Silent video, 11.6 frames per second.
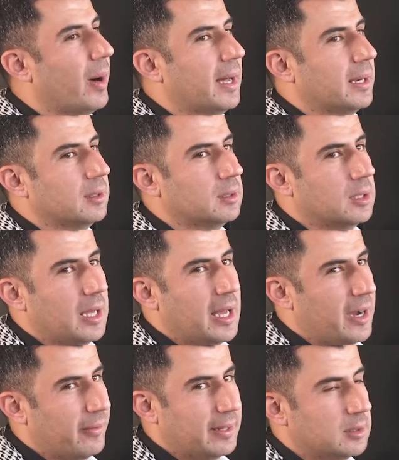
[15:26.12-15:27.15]
Awan,
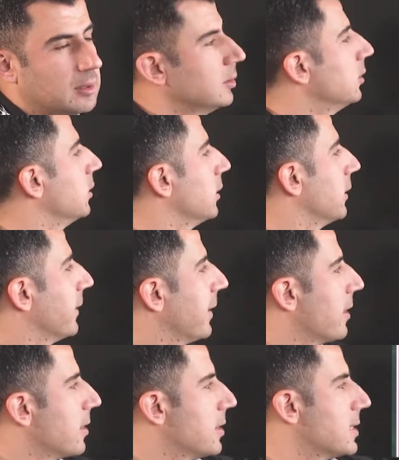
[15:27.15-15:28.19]
awan.
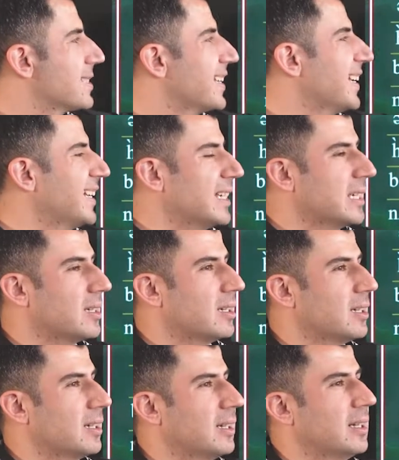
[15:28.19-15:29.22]
This is
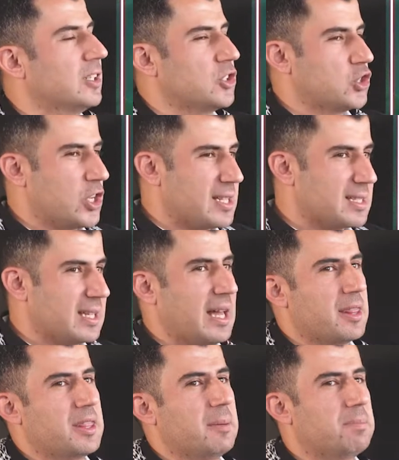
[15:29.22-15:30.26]
just
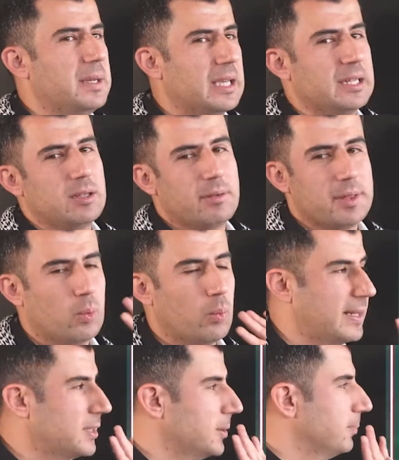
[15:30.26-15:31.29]
at the beginning of the
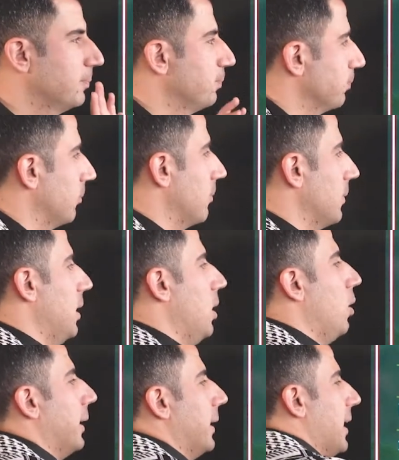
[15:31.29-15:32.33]
word.
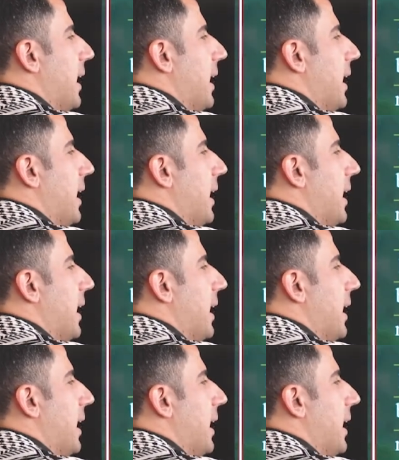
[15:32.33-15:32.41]
Okay,